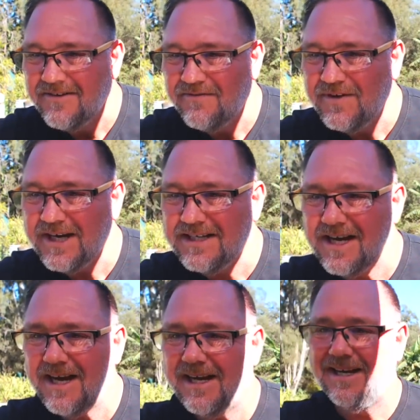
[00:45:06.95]
Fear
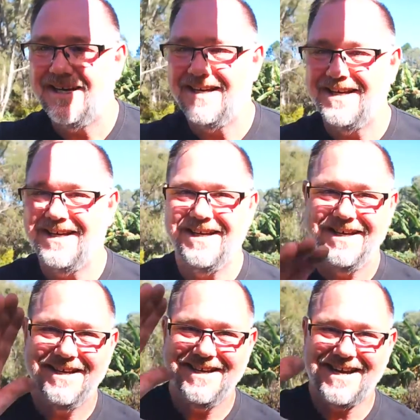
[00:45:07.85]
Tech.
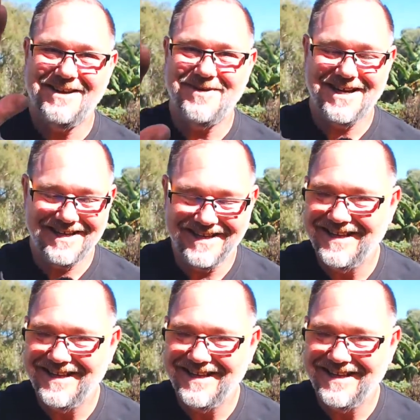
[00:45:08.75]
G'day, mate.